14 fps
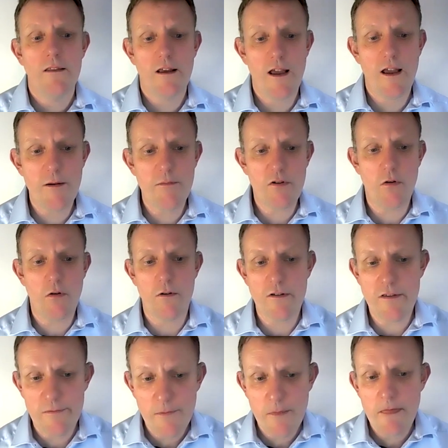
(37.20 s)
The Games
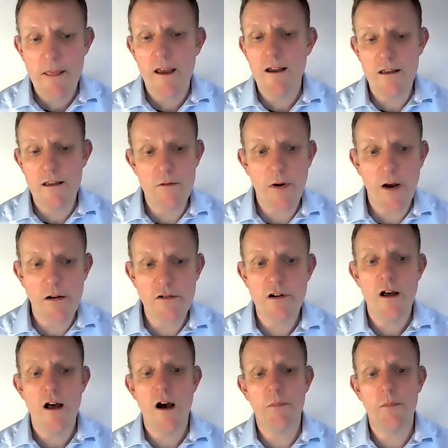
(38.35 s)
course is about
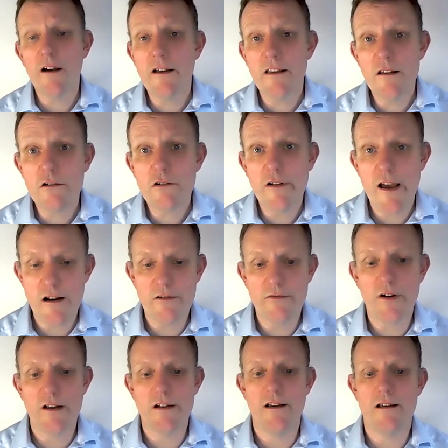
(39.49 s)
applying your creative
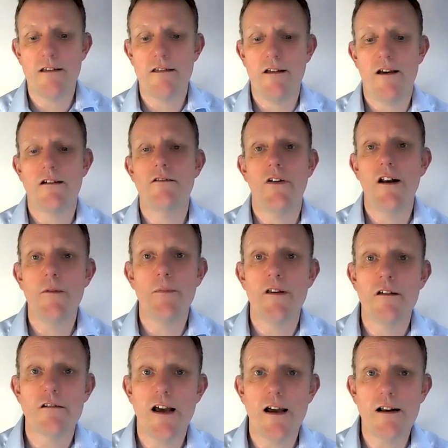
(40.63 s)
ideas and developing
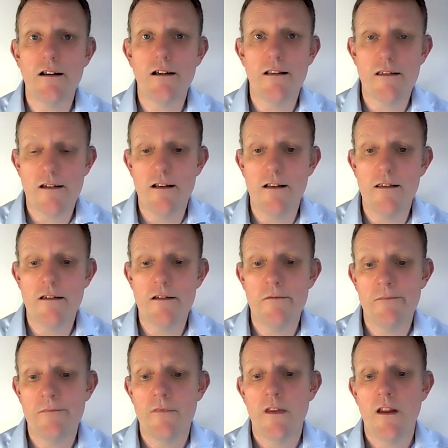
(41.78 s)
your technical skills
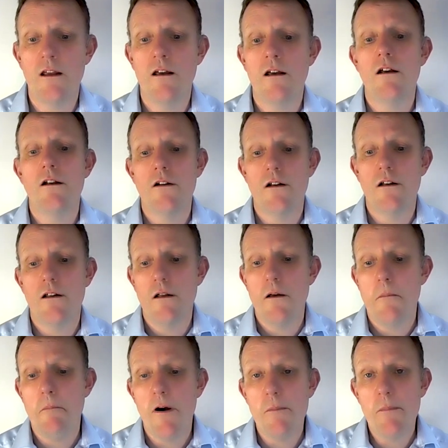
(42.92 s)

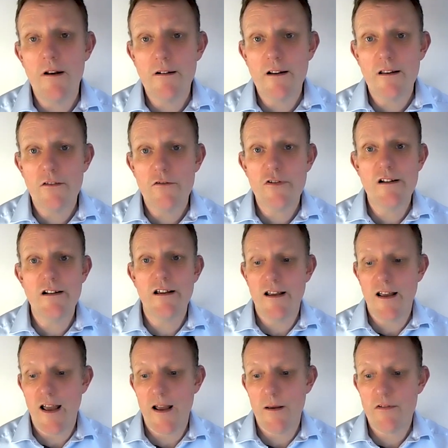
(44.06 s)
by building 3D
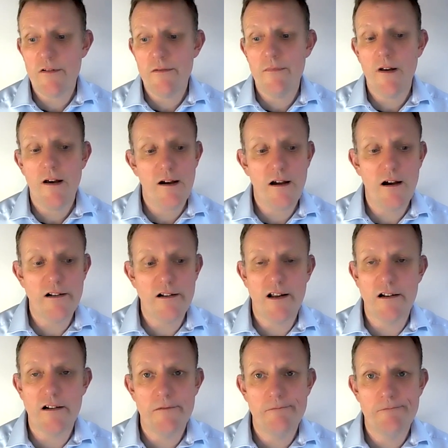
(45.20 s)
games and
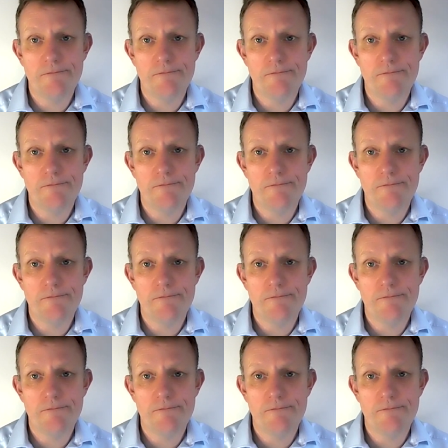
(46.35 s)
content.